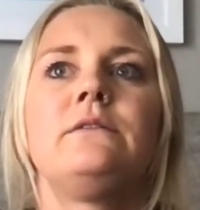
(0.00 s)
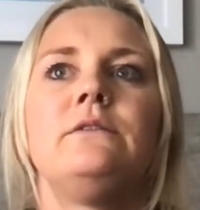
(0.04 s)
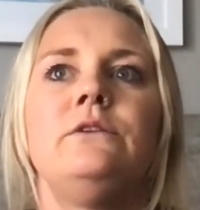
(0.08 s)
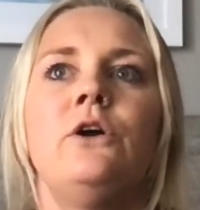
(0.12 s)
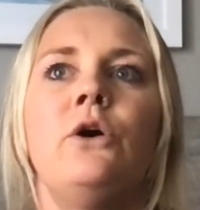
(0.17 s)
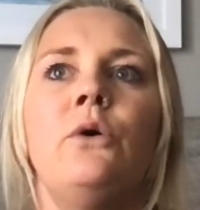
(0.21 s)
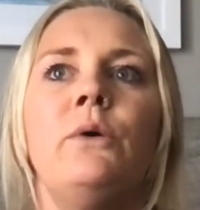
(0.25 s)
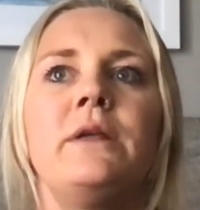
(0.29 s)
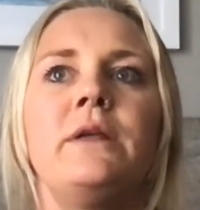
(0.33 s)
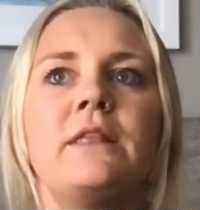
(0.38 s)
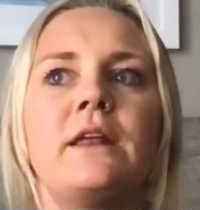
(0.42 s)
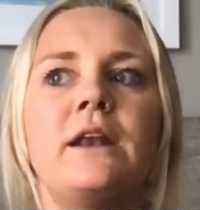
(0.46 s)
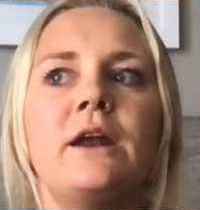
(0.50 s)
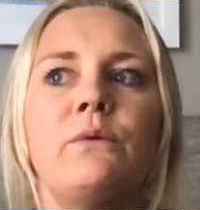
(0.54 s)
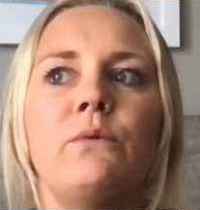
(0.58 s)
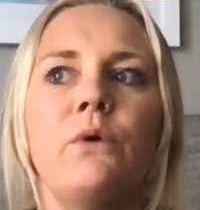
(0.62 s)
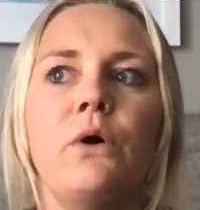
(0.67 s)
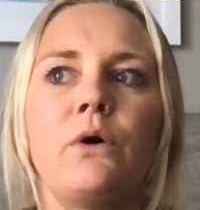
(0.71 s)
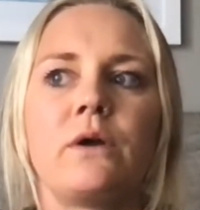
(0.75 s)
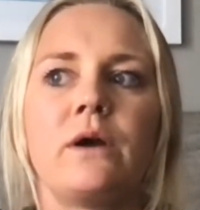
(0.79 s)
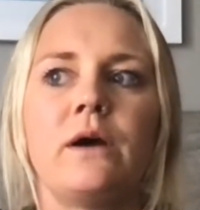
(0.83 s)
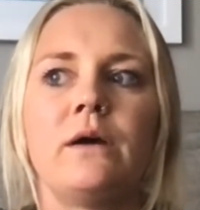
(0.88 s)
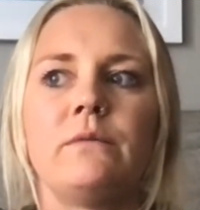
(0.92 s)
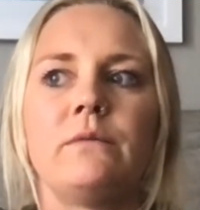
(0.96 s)
knowing that I
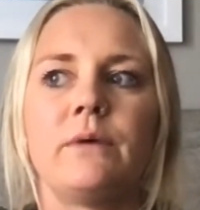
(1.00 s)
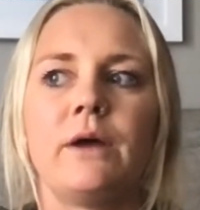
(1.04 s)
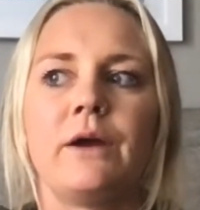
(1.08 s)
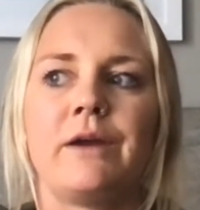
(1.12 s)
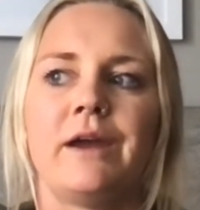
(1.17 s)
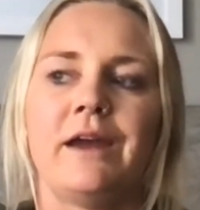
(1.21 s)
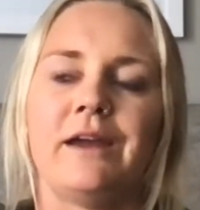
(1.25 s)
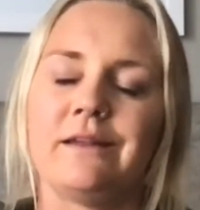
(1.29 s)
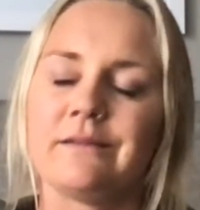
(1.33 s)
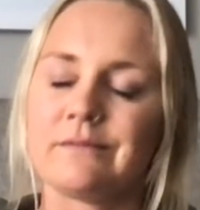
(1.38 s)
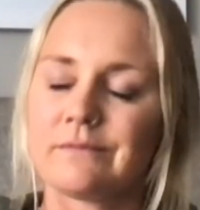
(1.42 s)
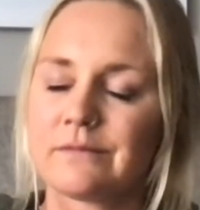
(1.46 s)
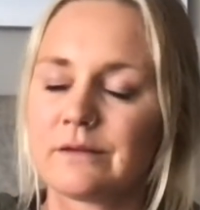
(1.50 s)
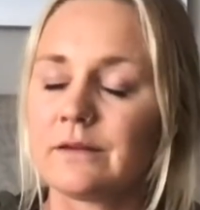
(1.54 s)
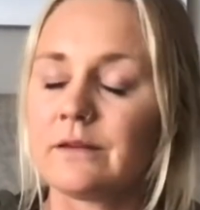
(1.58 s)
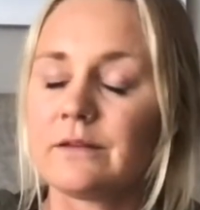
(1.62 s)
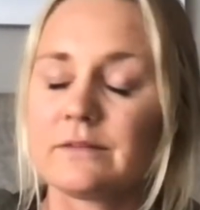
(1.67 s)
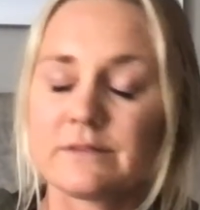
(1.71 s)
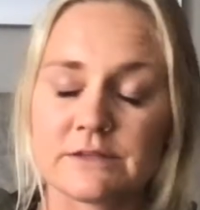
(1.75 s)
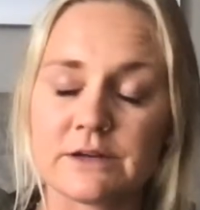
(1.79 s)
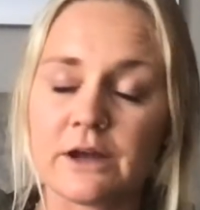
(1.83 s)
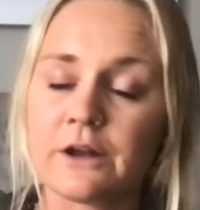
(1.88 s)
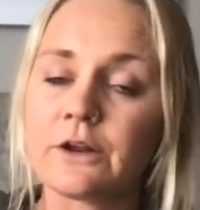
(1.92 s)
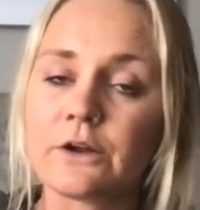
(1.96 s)
woke up, okay,
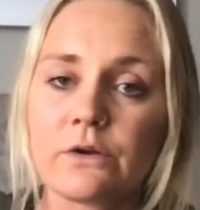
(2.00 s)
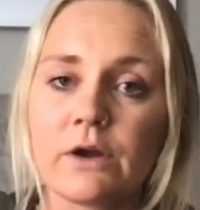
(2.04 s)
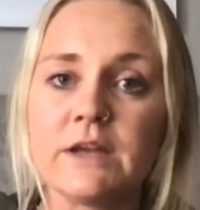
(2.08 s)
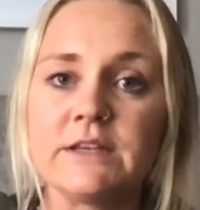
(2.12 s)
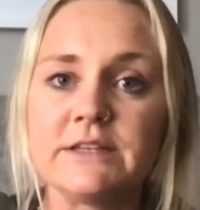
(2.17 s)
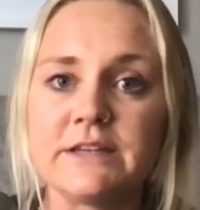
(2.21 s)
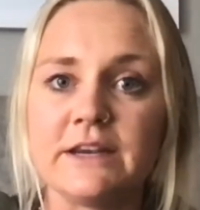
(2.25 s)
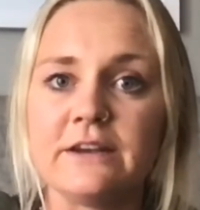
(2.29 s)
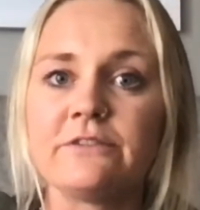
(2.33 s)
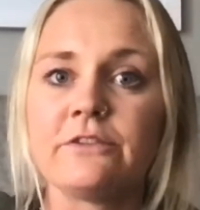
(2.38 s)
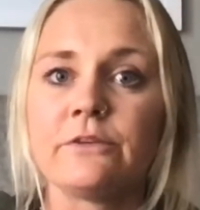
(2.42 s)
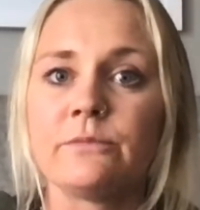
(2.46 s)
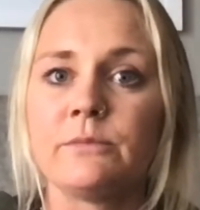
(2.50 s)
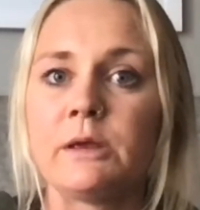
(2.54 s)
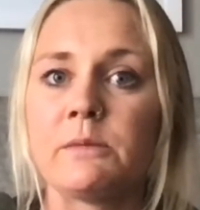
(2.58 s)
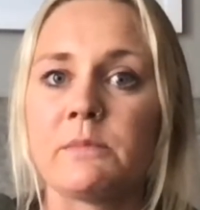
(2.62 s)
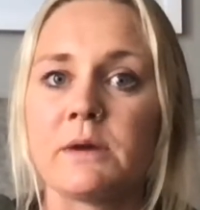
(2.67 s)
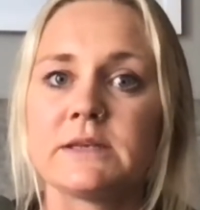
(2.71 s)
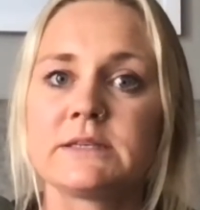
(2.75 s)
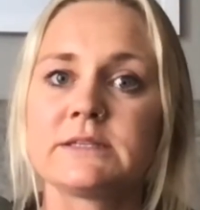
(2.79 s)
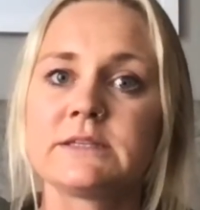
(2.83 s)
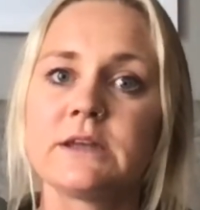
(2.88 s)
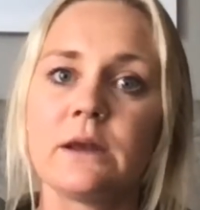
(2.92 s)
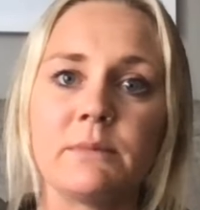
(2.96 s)
it's not a great day for me.
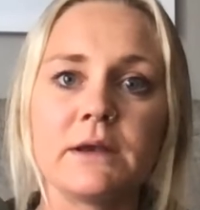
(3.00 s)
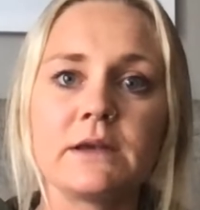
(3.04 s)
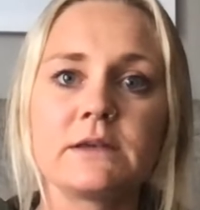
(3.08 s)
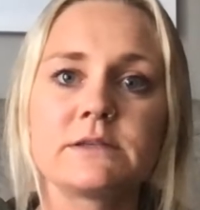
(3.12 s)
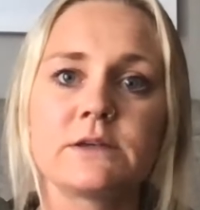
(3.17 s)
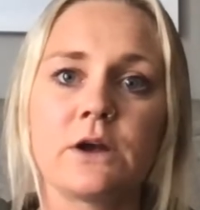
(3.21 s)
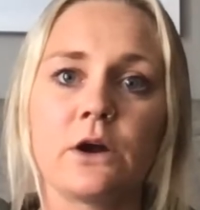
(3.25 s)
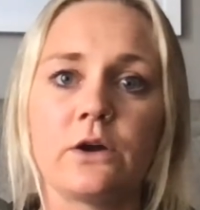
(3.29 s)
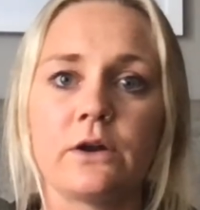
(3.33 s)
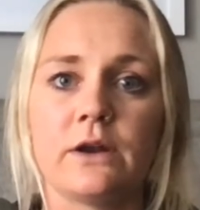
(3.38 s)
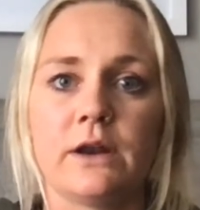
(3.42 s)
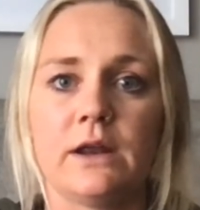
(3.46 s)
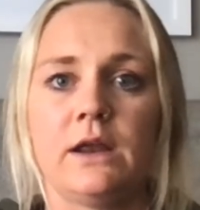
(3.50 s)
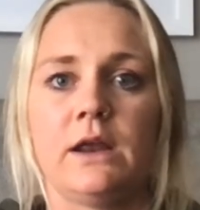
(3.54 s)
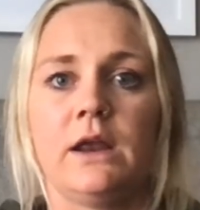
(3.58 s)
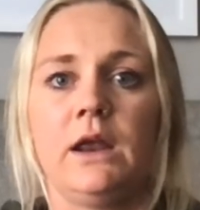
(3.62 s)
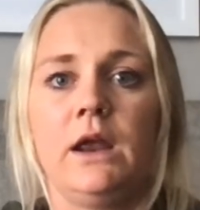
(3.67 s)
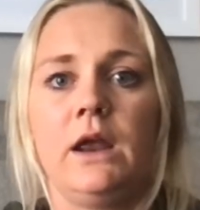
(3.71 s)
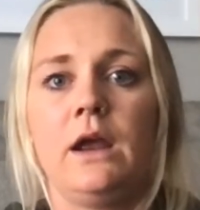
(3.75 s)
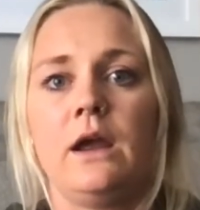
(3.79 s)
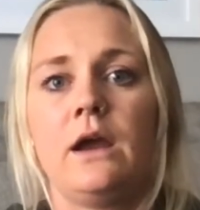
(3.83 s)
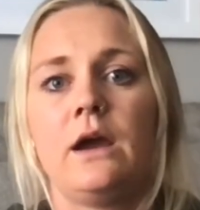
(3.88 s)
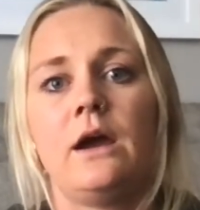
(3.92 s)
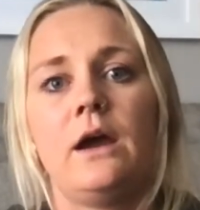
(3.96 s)
My stomach's
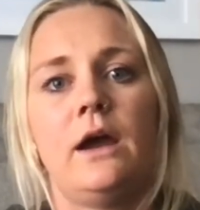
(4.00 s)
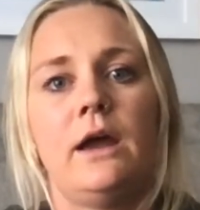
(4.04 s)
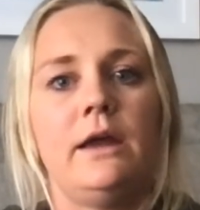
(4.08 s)
hurting.